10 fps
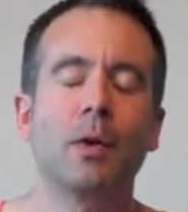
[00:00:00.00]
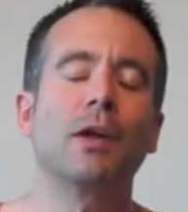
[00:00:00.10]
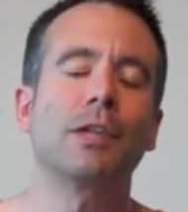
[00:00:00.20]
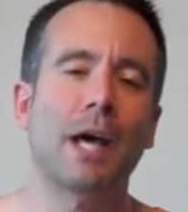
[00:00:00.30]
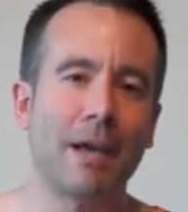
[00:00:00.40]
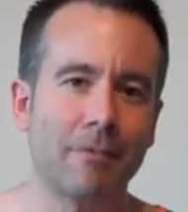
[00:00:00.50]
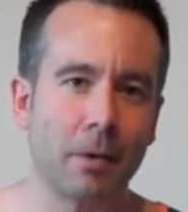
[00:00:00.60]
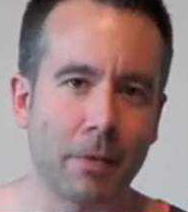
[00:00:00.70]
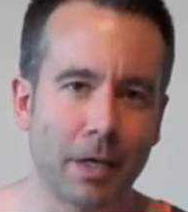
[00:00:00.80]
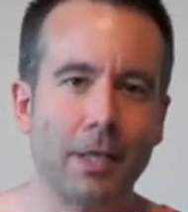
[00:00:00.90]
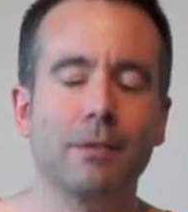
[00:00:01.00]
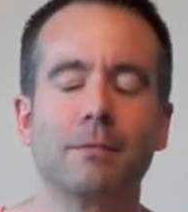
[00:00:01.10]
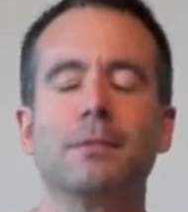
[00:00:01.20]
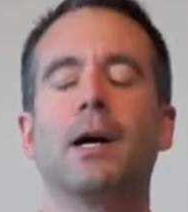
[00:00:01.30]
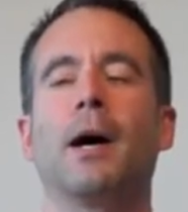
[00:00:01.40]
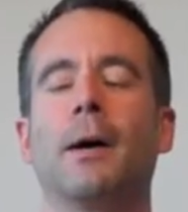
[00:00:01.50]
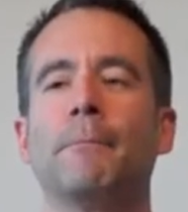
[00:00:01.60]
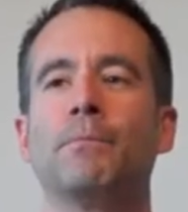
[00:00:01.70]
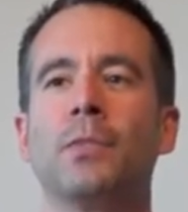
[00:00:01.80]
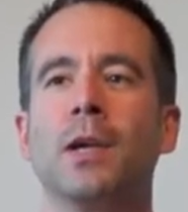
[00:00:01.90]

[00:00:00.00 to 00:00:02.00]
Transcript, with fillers: Well, not everybody. Um,